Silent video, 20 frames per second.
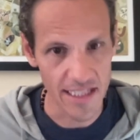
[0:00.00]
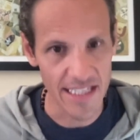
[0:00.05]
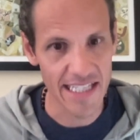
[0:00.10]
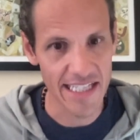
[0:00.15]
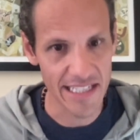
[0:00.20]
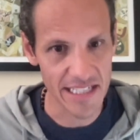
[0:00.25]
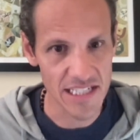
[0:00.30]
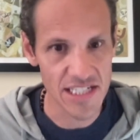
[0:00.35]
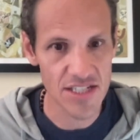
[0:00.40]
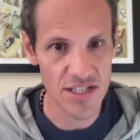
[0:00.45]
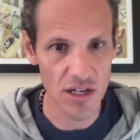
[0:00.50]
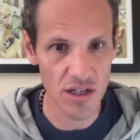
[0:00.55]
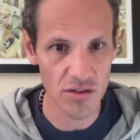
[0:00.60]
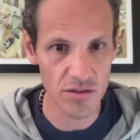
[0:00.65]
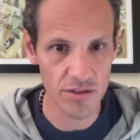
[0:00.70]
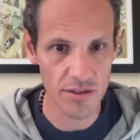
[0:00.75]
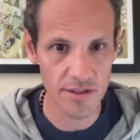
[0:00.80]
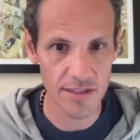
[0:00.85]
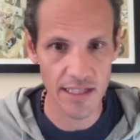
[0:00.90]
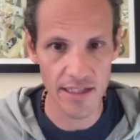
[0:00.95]

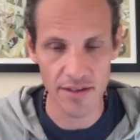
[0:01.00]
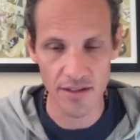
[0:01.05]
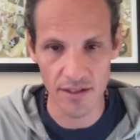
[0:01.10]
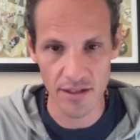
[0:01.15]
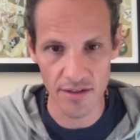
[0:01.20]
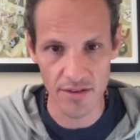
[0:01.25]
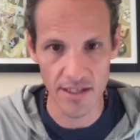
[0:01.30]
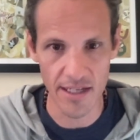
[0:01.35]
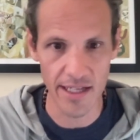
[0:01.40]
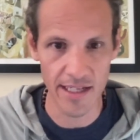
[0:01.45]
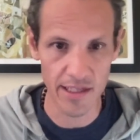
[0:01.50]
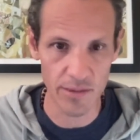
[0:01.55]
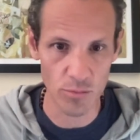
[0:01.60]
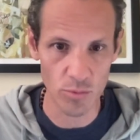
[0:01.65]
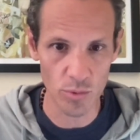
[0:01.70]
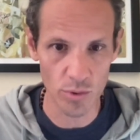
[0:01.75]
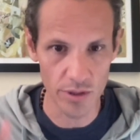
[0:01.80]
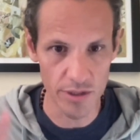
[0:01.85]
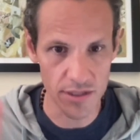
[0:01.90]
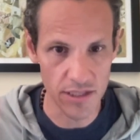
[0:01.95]
keystone that they
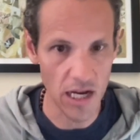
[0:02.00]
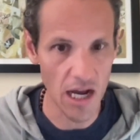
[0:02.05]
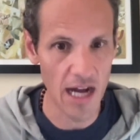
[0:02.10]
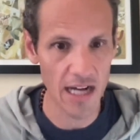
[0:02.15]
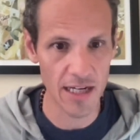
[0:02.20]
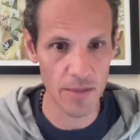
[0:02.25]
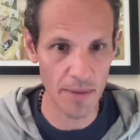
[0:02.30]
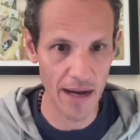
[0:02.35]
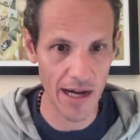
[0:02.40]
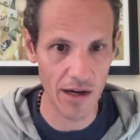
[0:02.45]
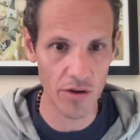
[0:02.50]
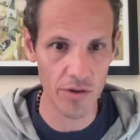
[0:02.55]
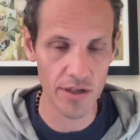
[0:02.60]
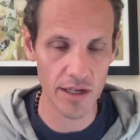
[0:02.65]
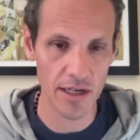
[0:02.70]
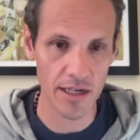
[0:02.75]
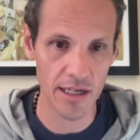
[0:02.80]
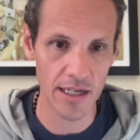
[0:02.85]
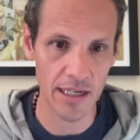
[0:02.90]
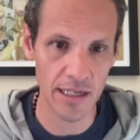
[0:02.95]
would talk about,
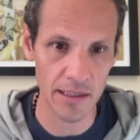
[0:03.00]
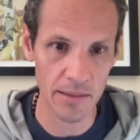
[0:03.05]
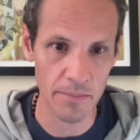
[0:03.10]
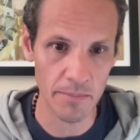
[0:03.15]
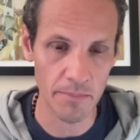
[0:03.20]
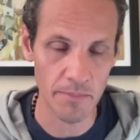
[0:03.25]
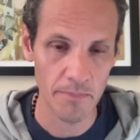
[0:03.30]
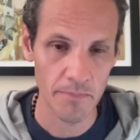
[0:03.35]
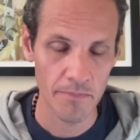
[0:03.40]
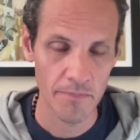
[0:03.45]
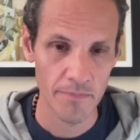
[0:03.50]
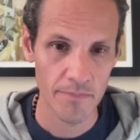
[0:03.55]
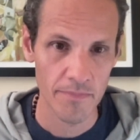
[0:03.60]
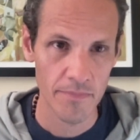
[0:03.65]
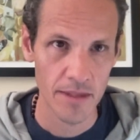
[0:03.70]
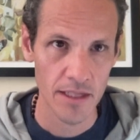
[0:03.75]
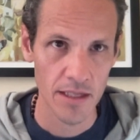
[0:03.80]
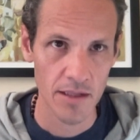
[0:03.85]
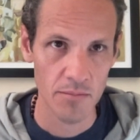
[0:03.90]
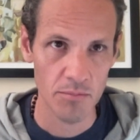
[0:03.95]

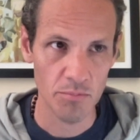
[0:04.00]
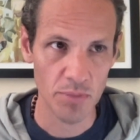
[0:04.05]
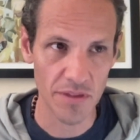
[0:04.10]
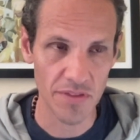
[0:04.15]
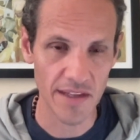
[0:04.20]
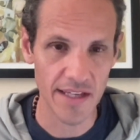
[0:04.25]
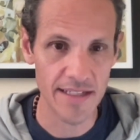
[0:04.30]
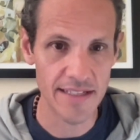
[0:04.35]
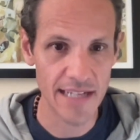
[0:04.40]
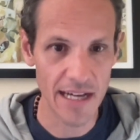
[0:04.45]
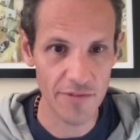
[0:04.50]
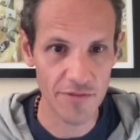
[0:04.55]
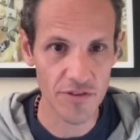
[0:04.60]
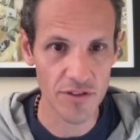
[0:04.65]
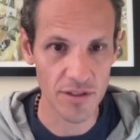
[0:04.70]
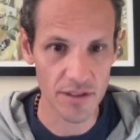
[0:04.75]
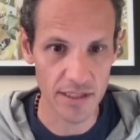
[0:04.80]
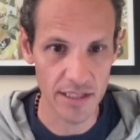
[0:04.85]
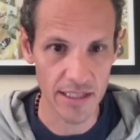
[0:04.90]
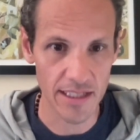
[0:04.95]
but they
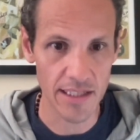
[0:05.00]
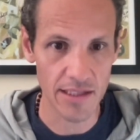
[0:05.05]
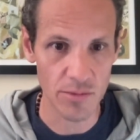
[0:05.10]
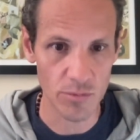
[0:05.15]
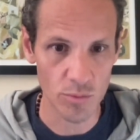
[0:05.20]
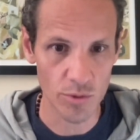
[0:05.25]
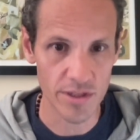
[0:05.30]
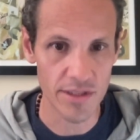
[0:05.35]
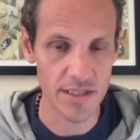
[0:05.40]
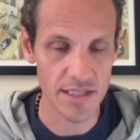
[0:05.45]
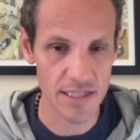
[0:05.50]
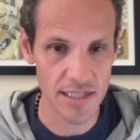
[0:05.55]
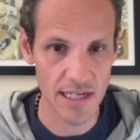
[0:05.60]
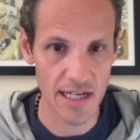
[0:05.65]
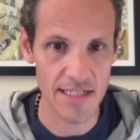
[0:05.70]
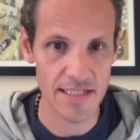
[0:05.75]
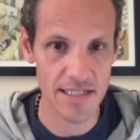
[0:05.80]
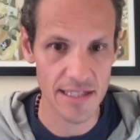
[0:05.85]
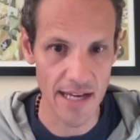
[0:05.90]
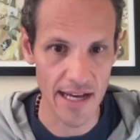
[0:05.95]
definitely would
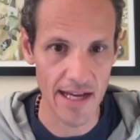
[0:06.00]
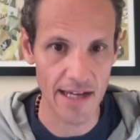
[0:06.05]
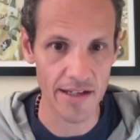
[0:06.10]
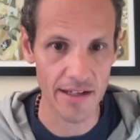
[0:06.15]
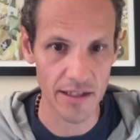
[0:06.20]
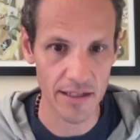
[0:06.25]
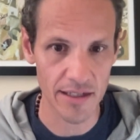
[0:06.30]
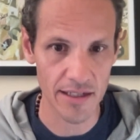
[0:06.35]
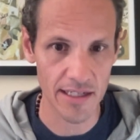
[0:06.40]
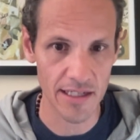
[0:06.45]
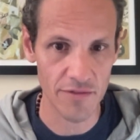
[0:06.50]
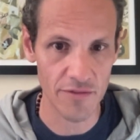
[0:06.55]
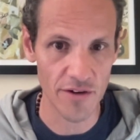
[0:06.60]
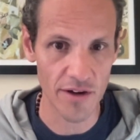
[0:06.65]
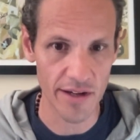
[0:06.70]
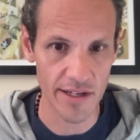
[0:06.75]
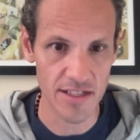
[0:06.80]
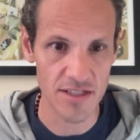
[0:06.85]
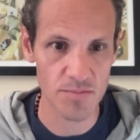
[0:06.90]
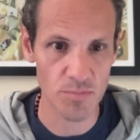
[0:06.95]
discuss that at
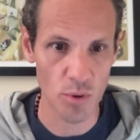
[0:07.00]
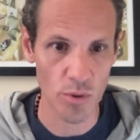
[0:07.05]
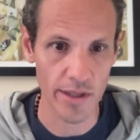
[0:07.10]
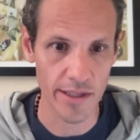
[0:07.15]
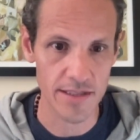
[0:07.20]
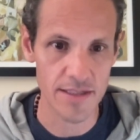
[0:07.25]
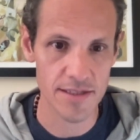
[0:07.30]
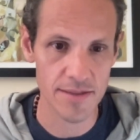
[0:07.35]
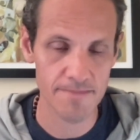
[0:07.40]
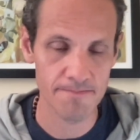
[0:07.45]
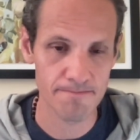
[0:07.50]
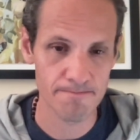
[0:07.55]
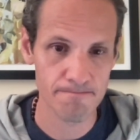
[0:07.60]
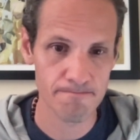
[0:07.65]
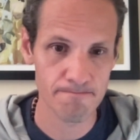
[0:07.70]
various points.